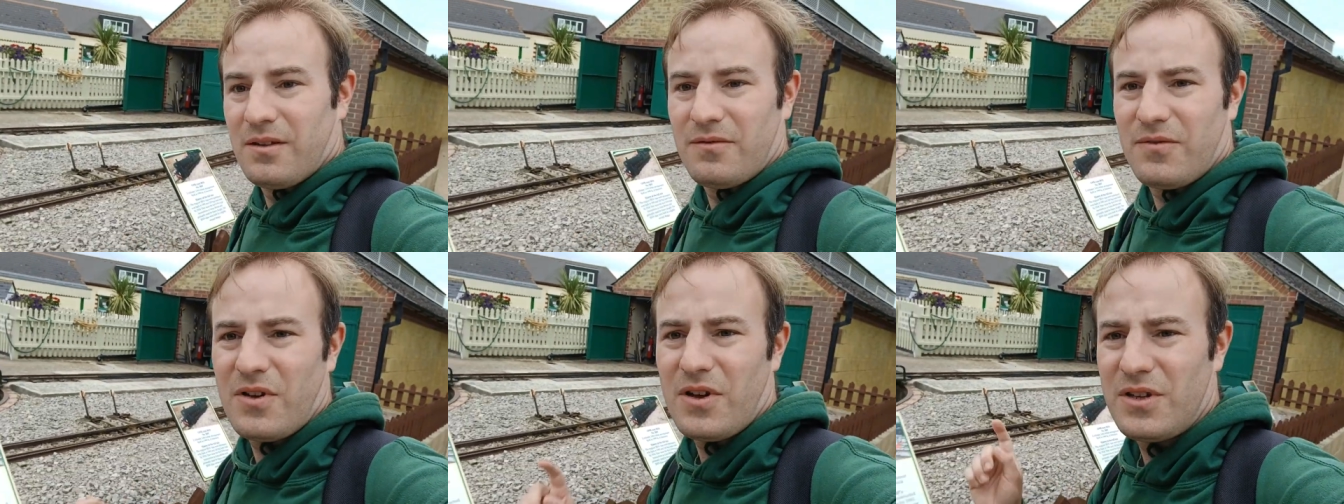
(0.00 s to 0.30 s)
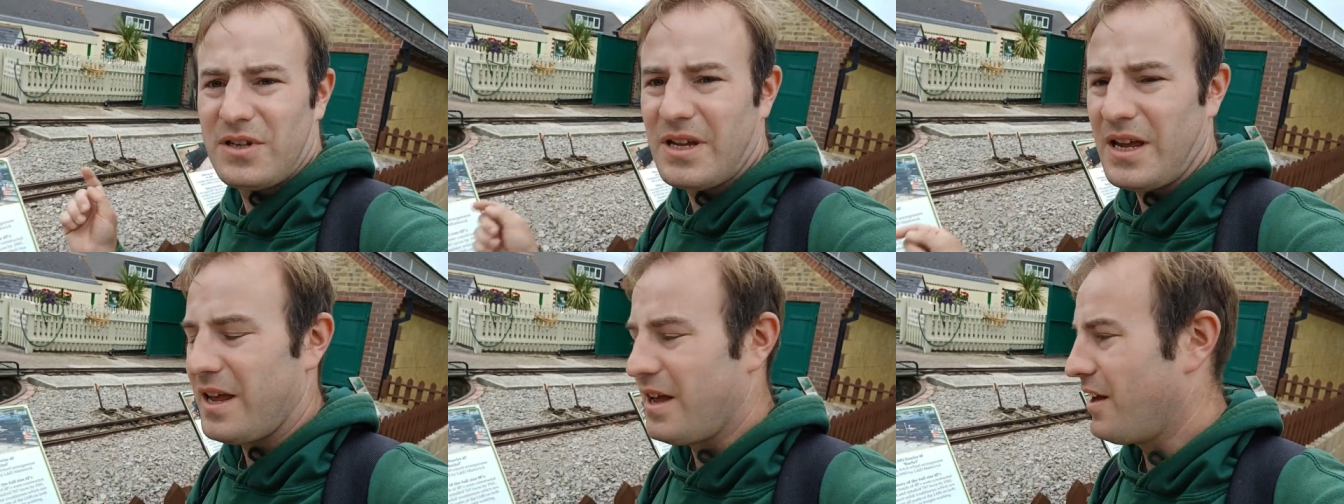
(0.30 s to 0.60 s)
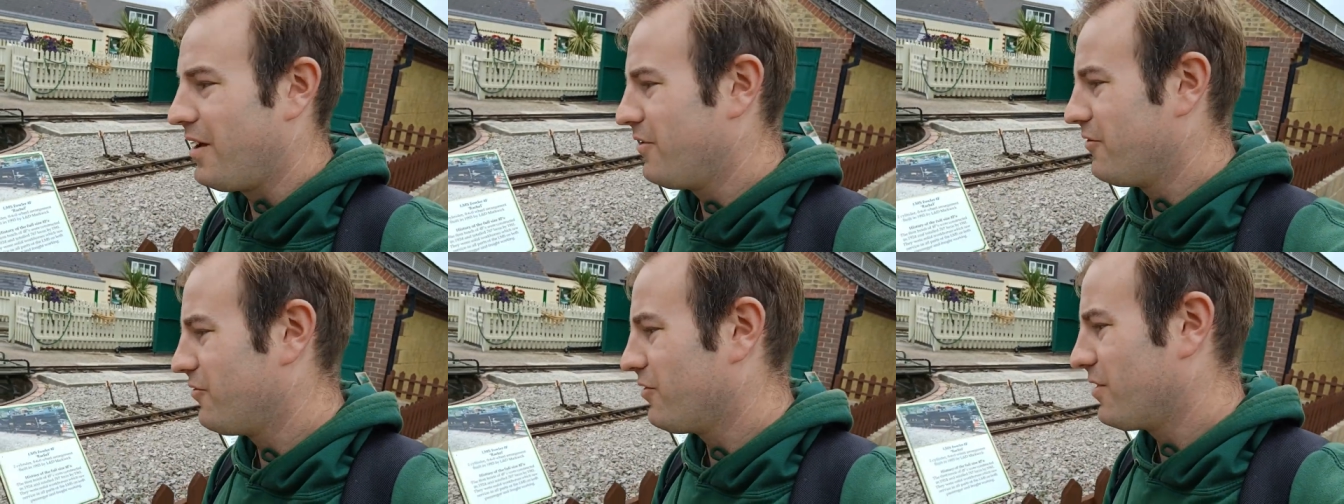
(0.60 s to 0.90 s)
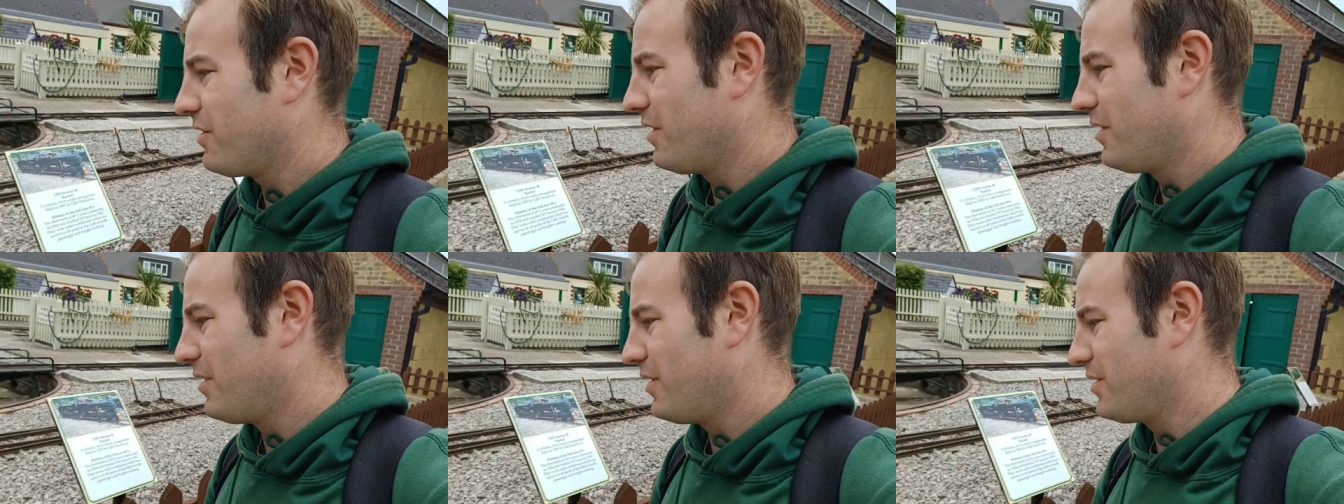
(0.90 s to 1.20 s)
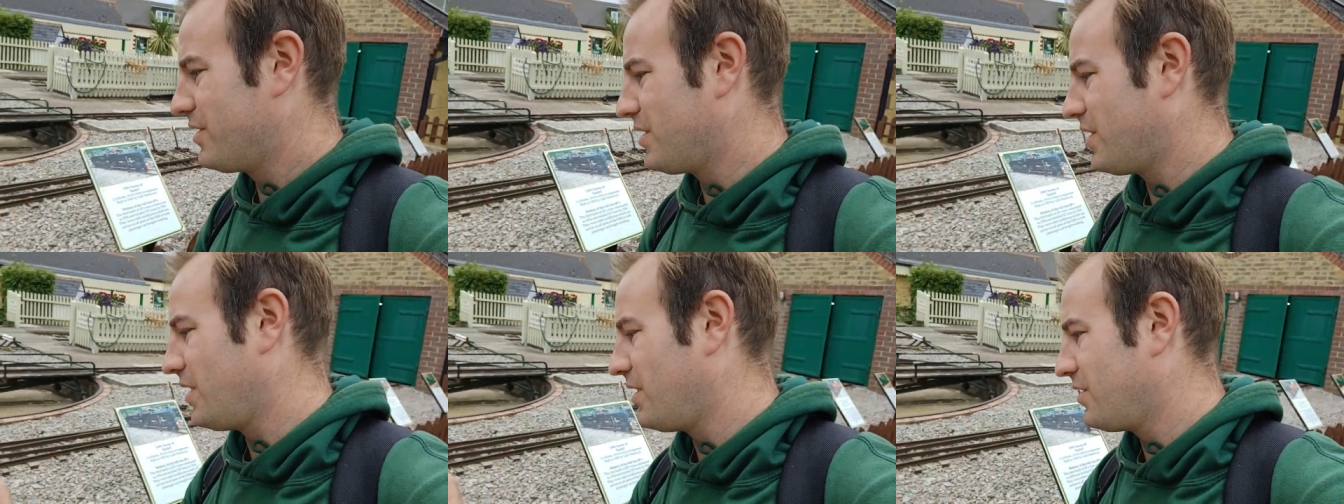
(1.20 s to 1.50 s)
3800
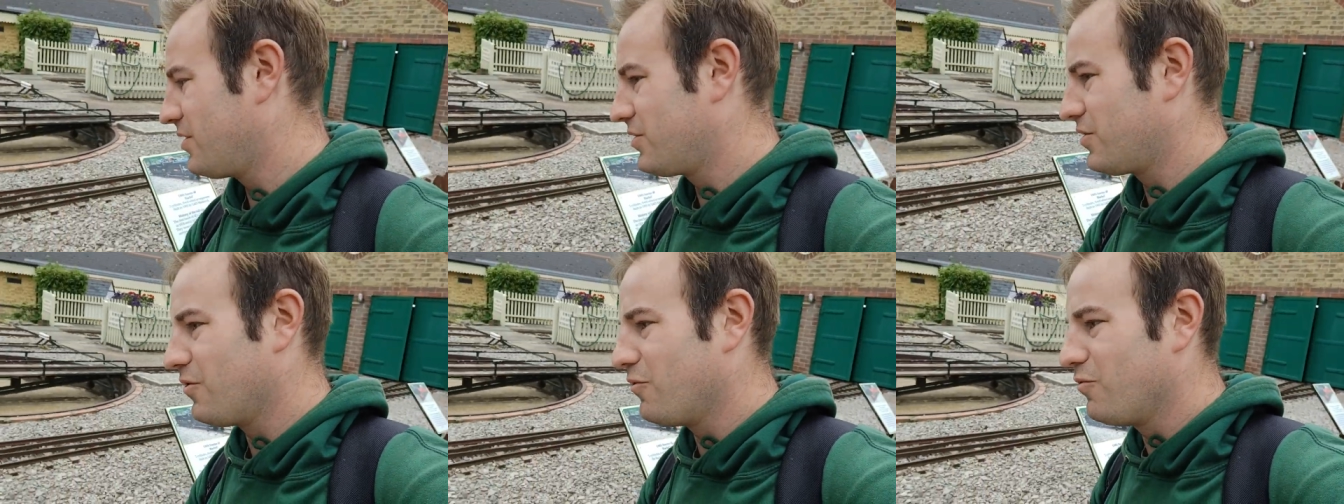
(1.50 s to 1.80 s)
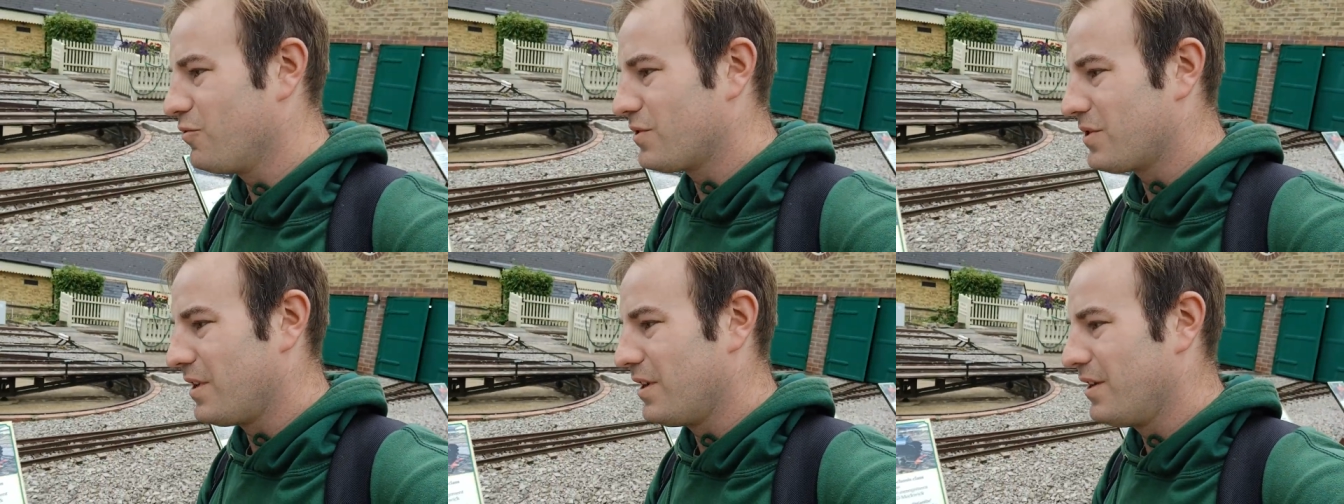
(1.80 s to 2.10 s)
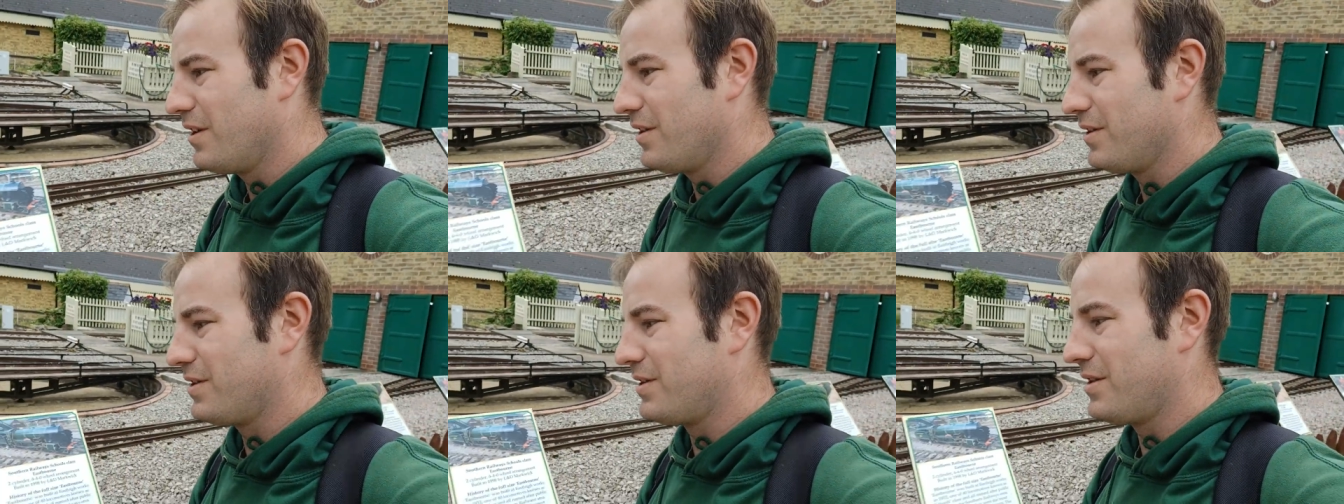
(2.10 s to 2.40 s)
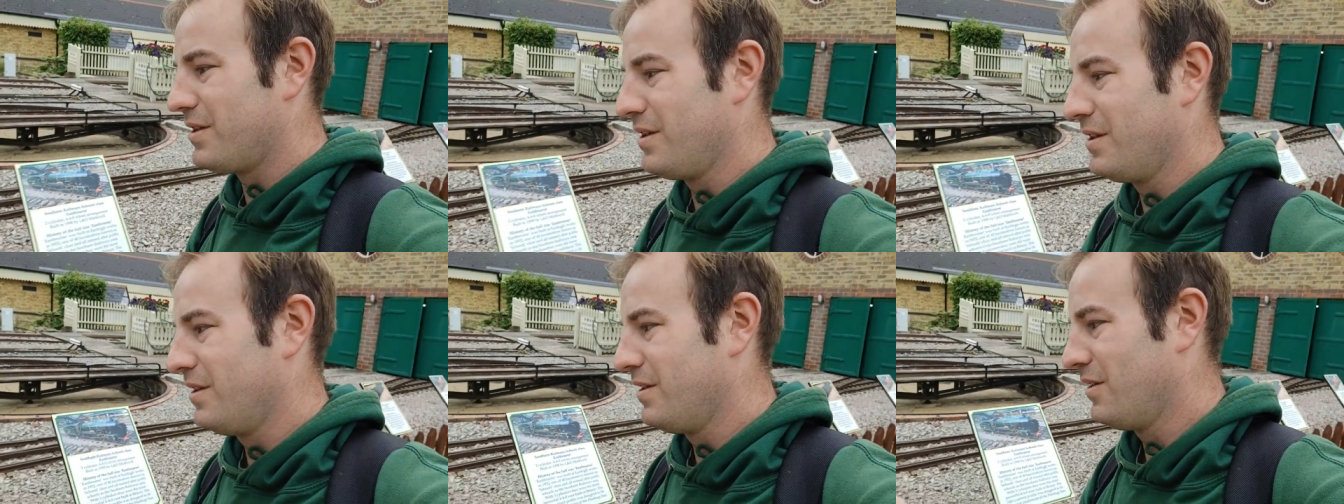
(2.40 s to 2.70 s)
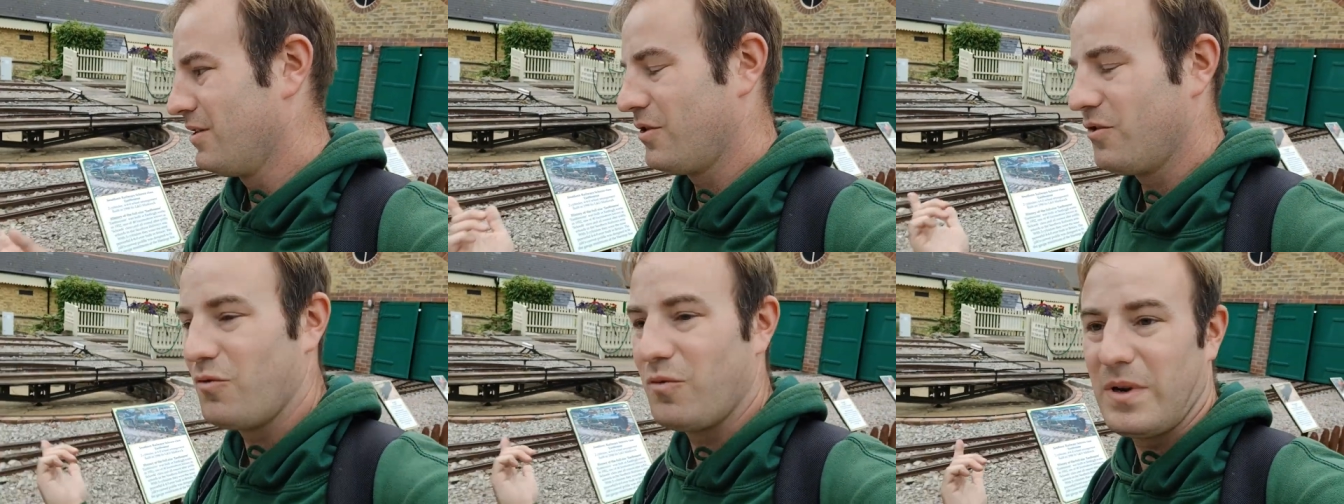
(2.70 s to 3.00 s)
class, Schools class,
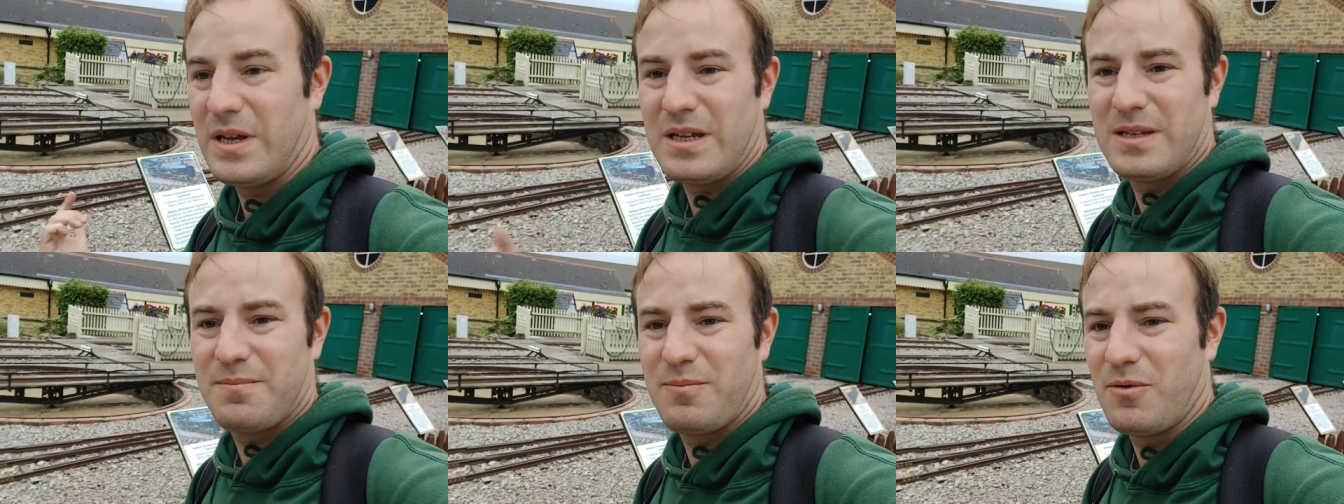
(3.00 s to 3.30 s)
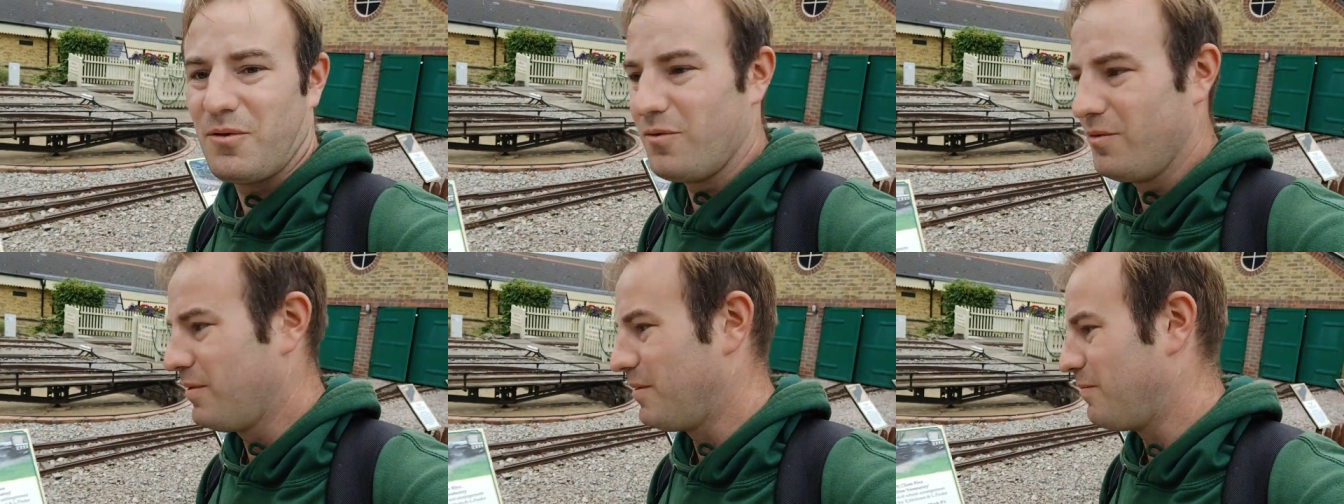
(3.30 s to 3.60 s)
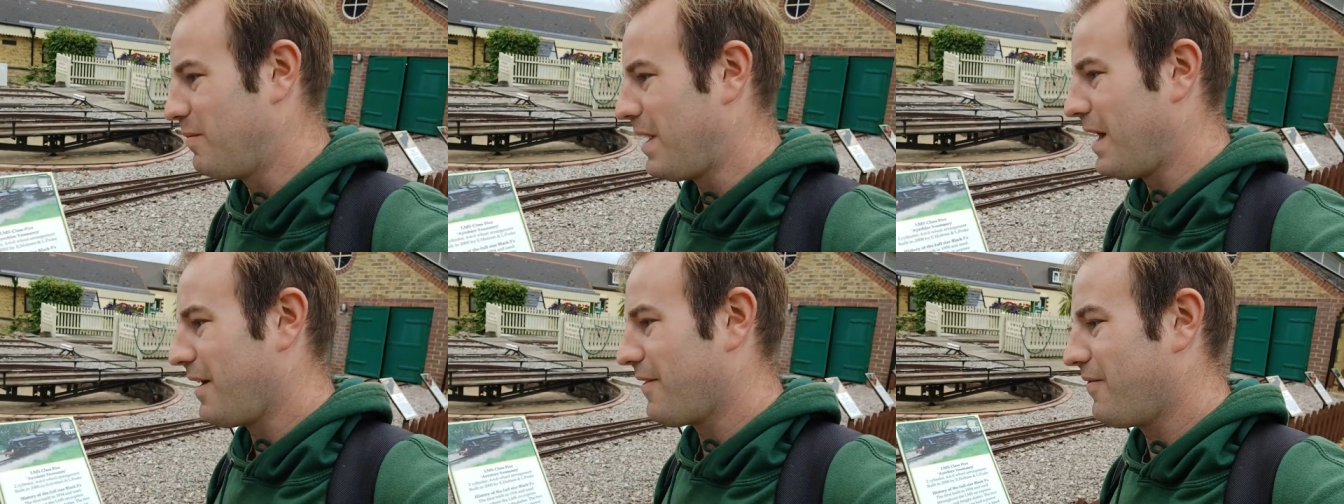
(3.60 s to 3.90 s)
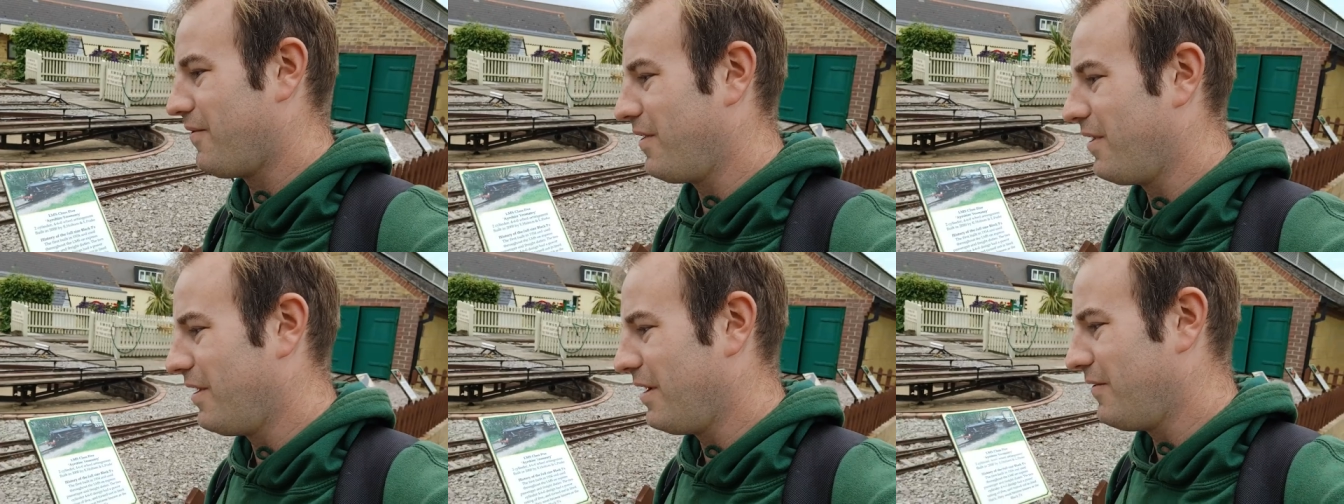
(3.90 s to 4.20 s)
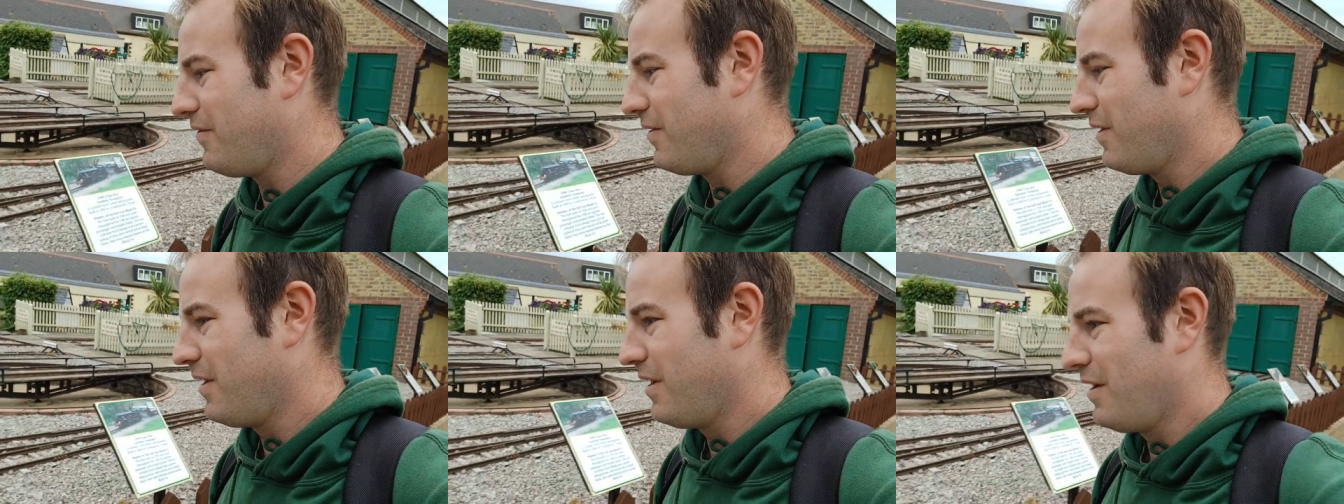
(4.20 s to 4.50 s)
called Eastbourne, Black
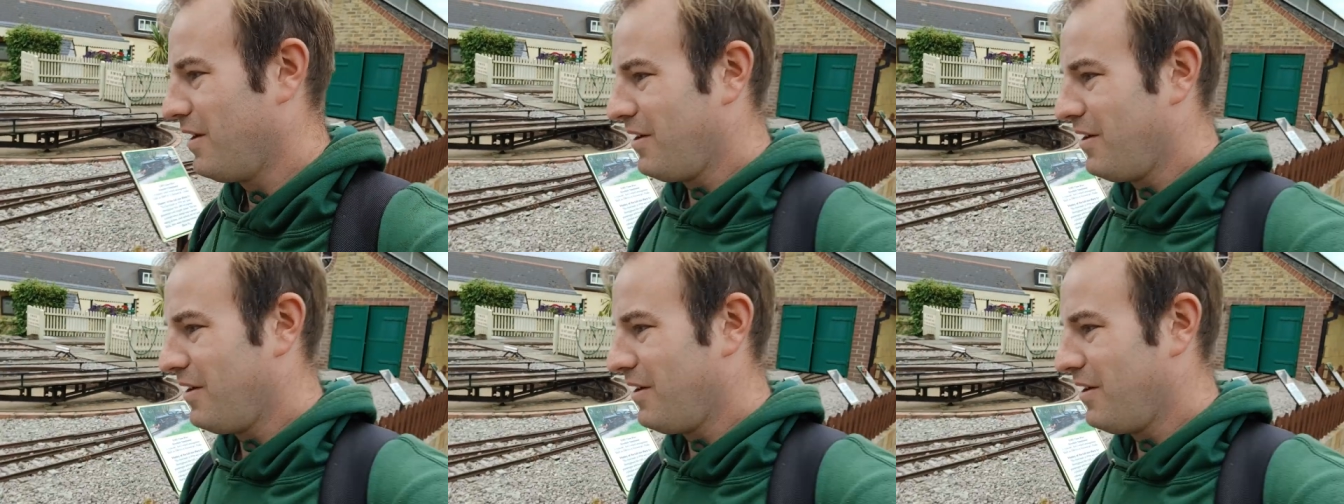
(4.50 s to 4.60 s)
5,